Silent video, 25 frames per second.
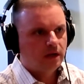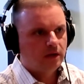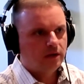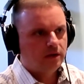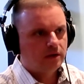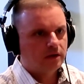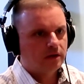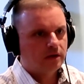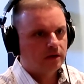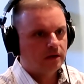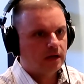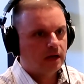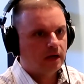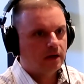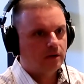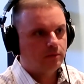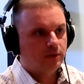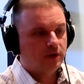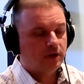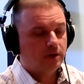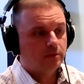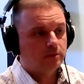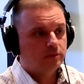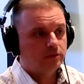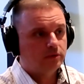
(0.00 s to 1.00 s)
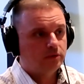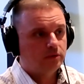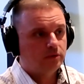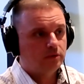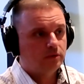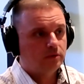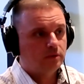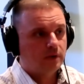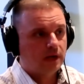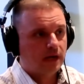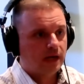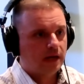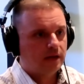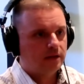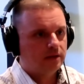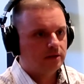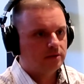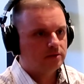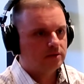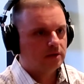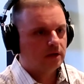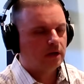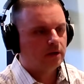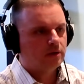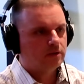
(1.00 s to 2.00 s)
You're going to now be able to add
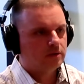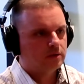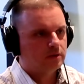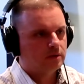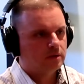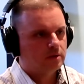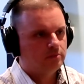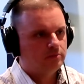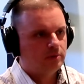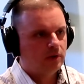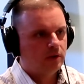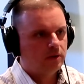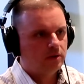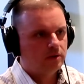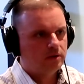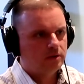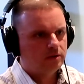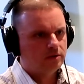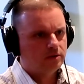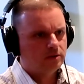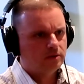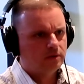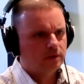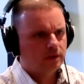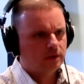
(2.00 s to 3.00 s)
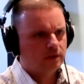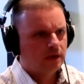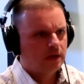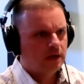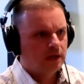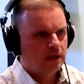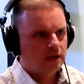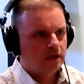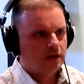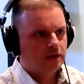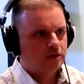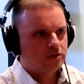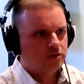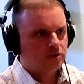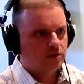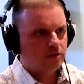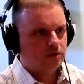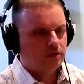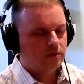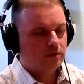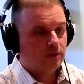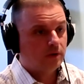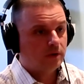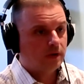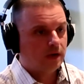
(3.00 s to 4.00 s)
this other component to it and show
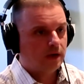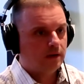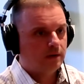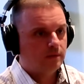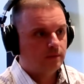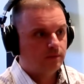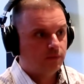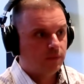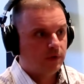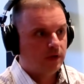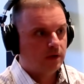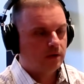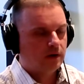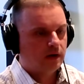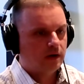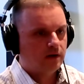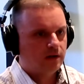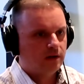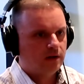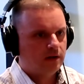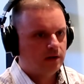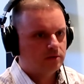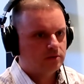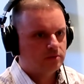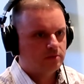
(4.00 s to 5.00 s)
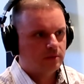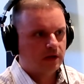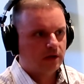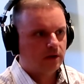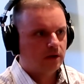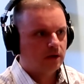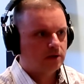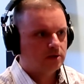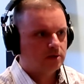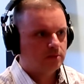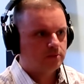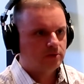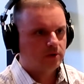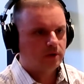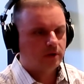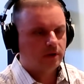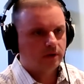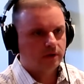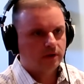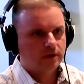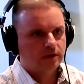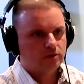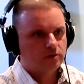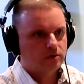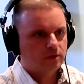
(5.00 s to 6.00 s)
you, okay, here's my cost of
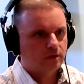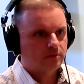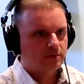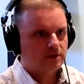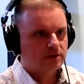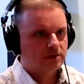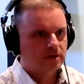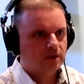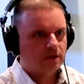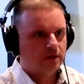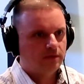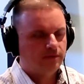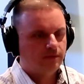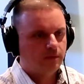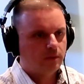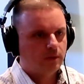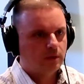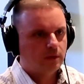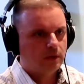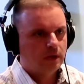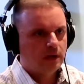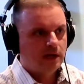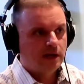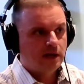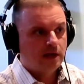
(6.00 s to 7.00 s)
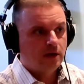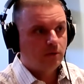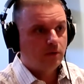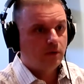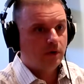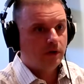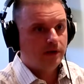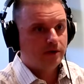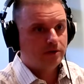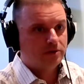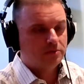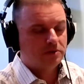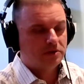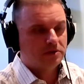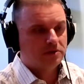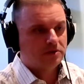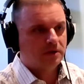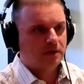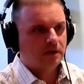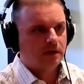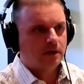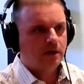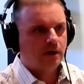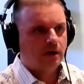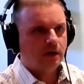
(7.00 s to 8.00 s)
product. Here's what I'm going to sell it for. Well, here's what it's
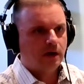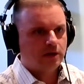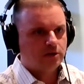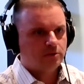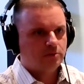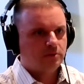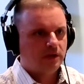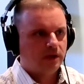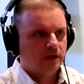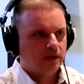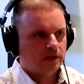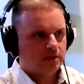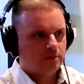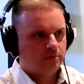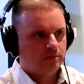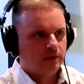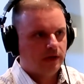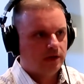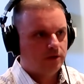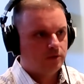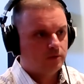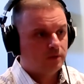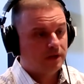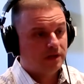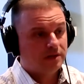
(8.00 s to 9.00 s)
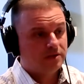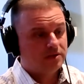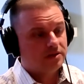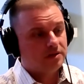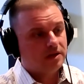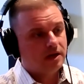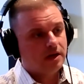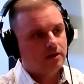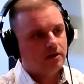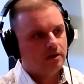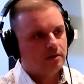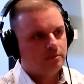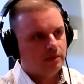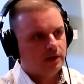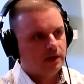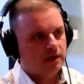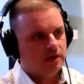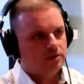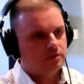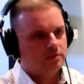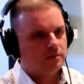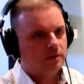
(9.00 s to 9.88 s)
going to cost me to get to page one and stay on page